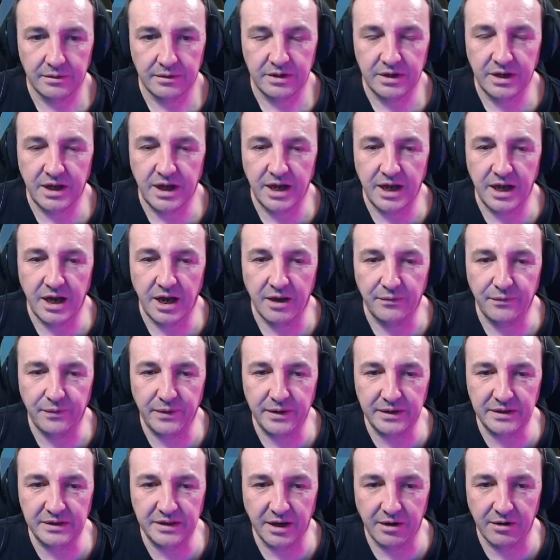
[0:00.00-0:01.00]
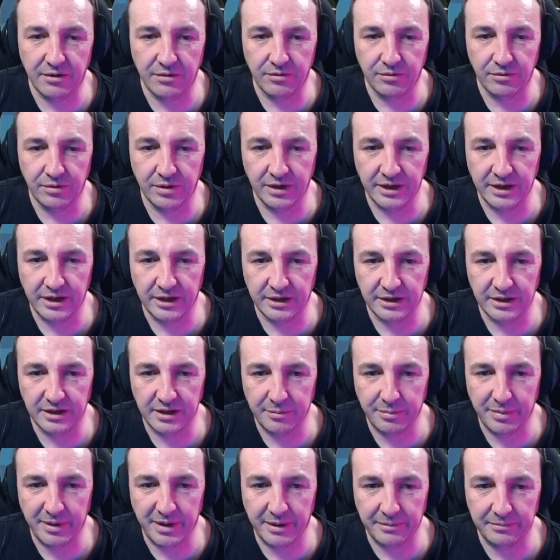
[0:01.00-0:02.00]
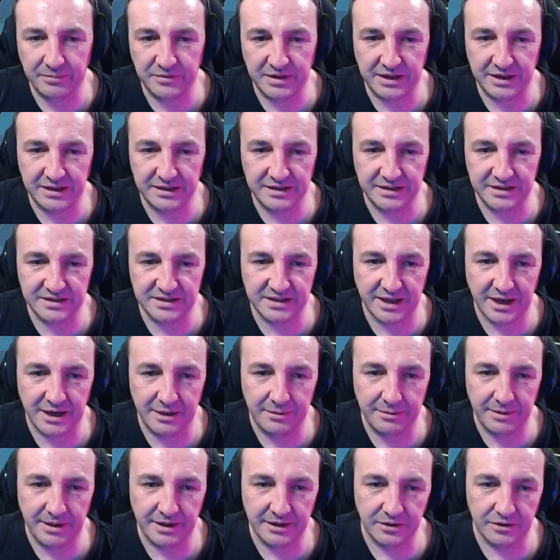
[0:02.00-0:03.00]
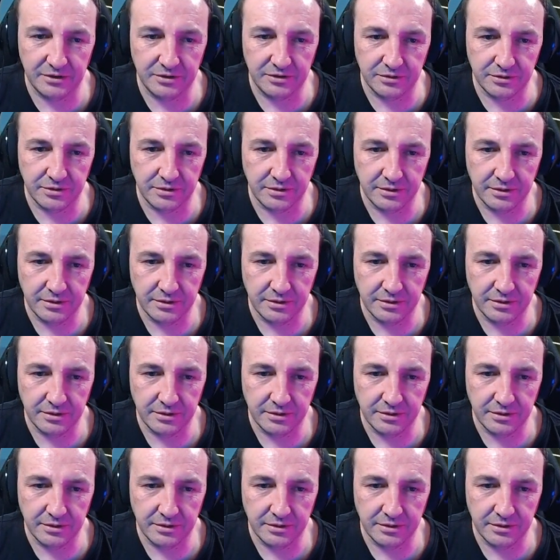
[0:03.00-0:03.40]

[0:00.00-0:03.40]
Yeah, I think they were really under the pump to get this game out the door.